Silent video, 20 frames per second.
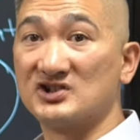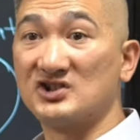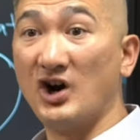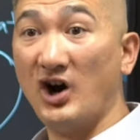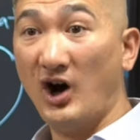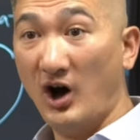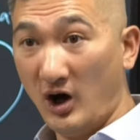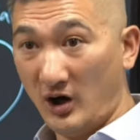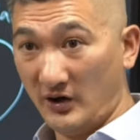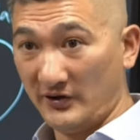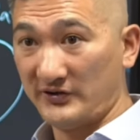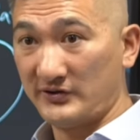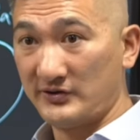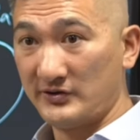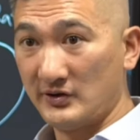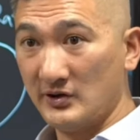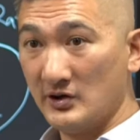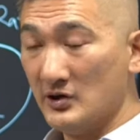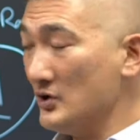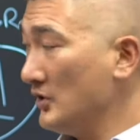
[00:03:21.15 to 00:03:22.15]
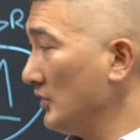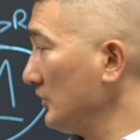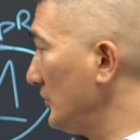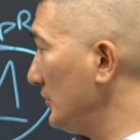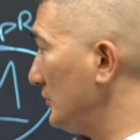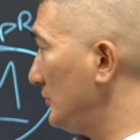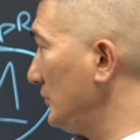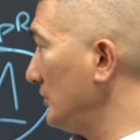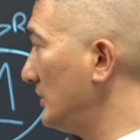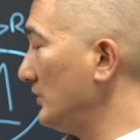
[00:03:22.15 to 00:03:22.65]
cost to
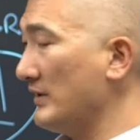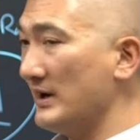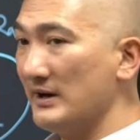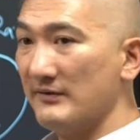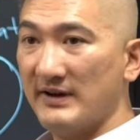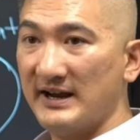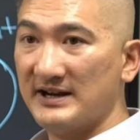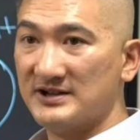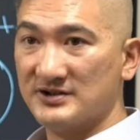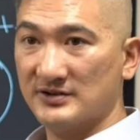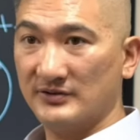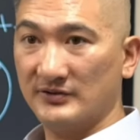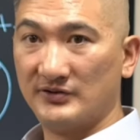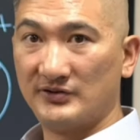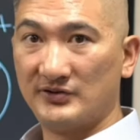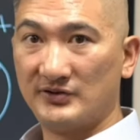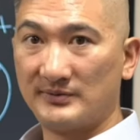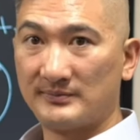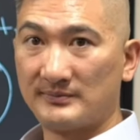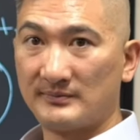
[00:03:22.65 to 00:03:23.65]
do the renovations?